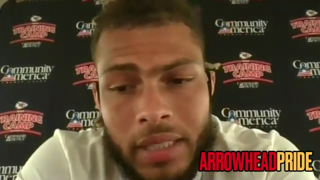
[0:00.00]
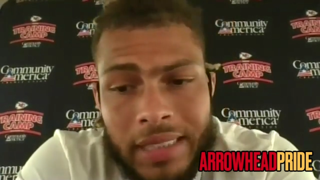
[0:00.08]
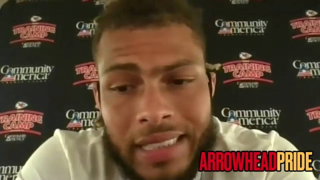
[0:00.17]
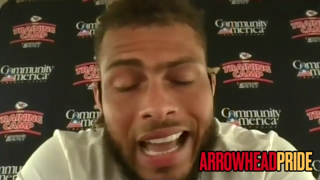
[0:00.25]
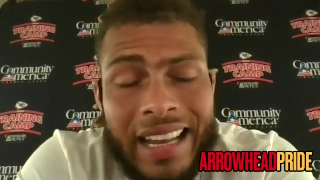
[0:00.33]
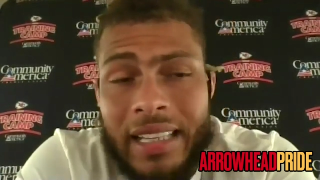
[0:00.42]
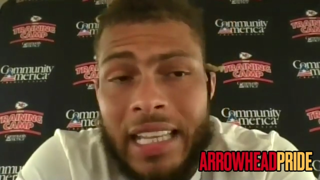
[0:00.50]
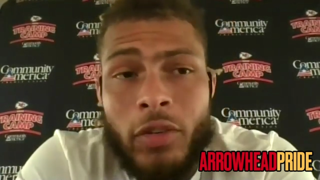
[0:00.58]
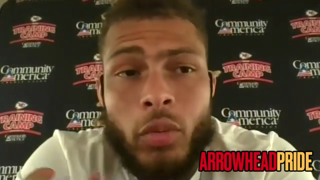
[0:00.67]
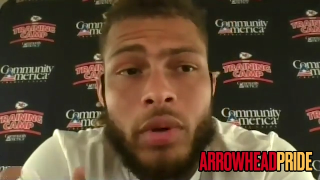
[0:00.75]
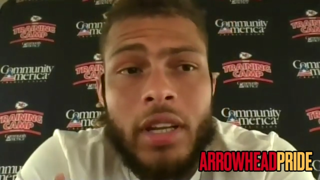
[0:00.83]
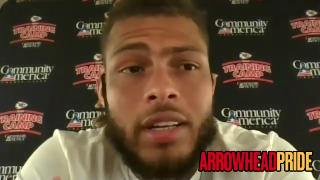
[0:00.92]
not
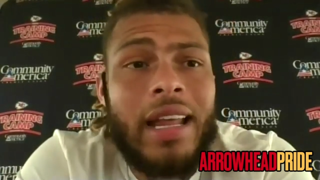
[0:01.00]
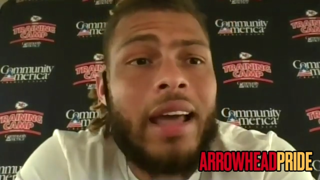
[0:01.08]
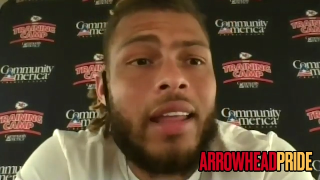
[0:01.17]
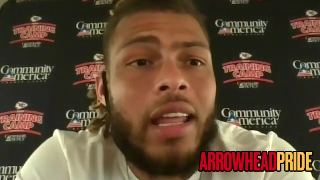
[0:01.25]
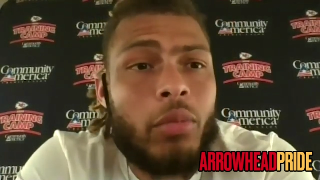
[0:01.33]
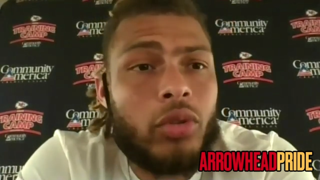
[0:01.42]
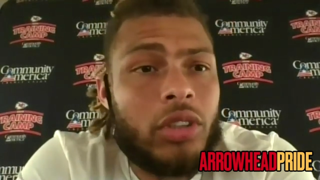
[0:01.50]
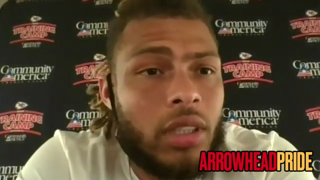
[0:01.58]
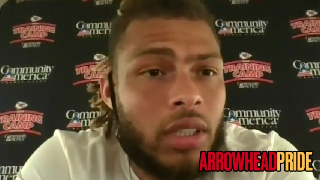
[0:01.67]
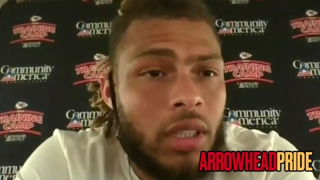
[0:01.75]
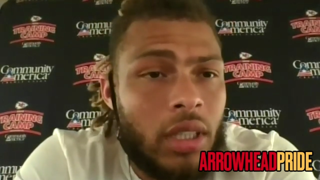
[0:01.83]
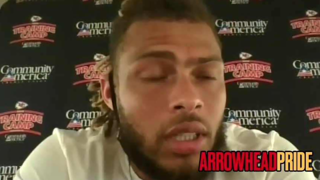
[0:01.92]
even when they're not able to,